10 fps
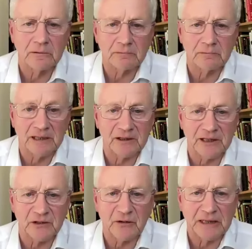Well,
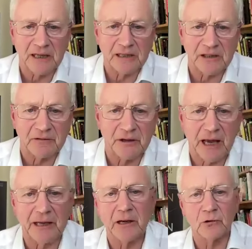LinkedIn's fantastic
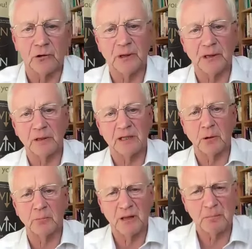for getting hold of people.
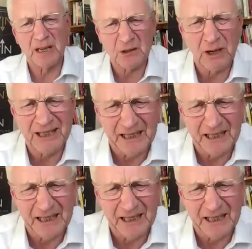It's probably the best way